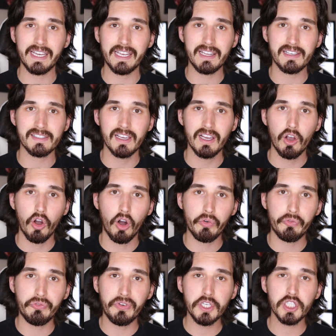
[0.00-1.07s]
it is
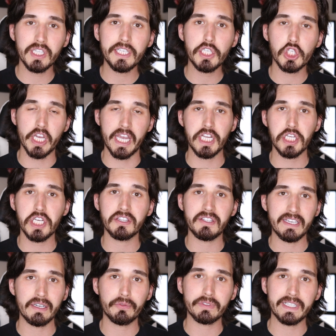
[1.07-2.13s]
officially changing
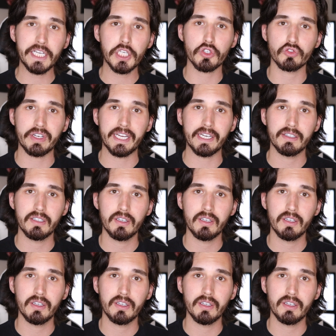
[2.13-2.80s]
the inflation rate.